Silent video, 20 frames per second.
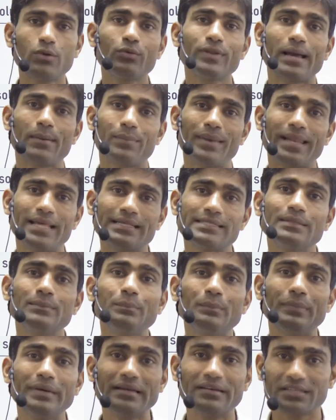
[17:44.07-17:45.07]
apply
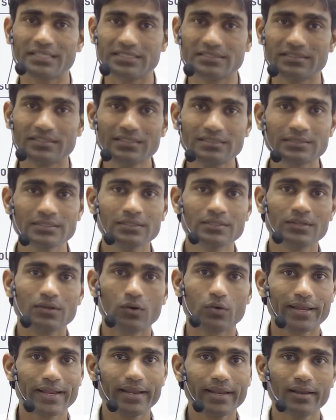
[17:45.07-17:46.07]
simple results.
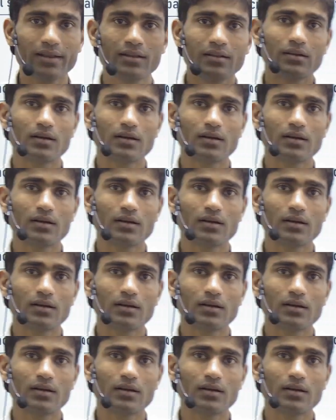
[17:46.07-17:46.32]
Okay,